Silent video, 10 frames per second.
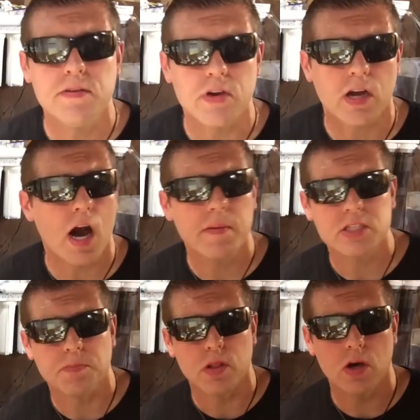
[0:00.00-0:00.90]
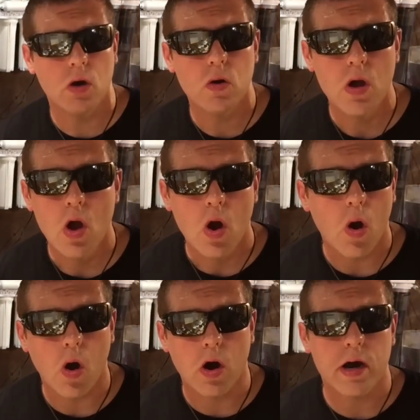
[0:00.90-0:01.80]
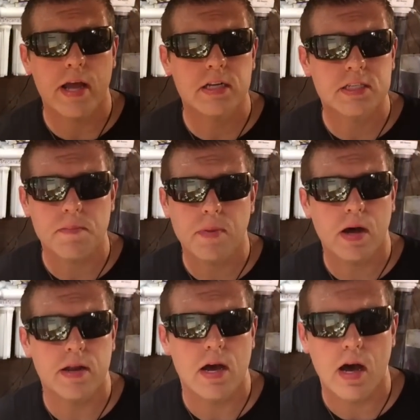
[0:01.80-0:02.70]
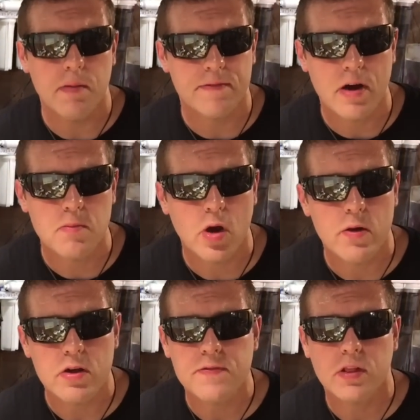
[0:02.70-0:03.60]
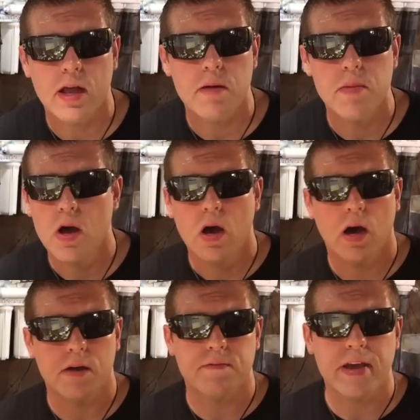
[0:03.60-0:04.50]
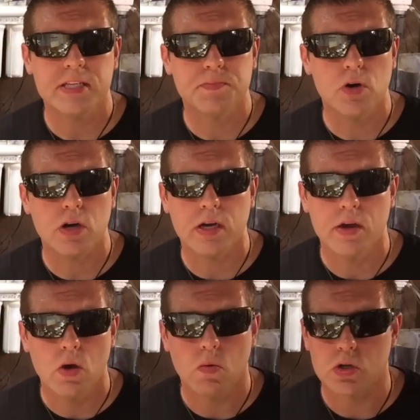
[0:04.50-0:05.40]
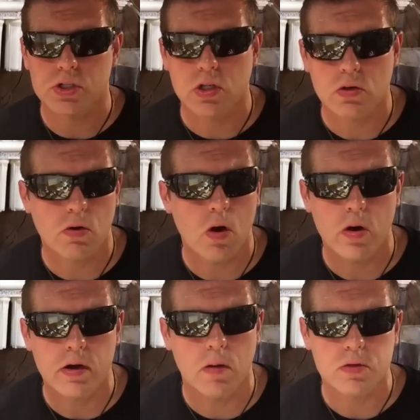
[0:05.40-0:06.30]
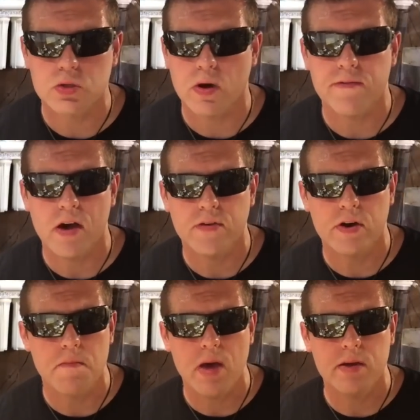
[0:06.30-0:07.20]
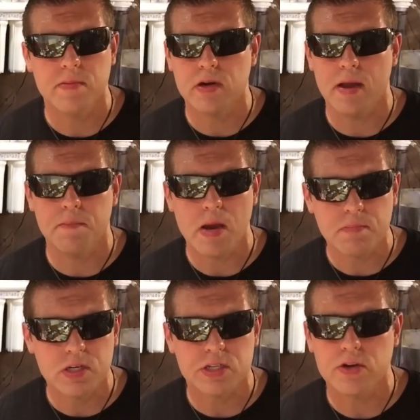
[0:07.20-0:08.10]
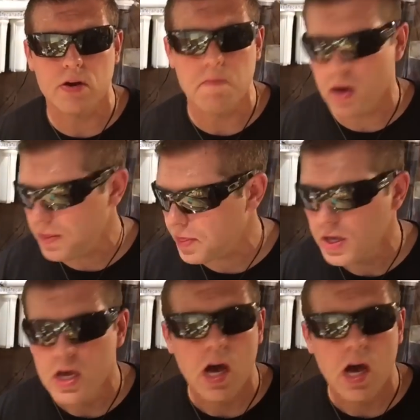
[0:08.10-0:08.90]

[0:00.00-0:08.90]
leave your comments below or hit us up on the Farm Boy Reef Club on Facebook. We're still growing, almost 2,500 members under a month.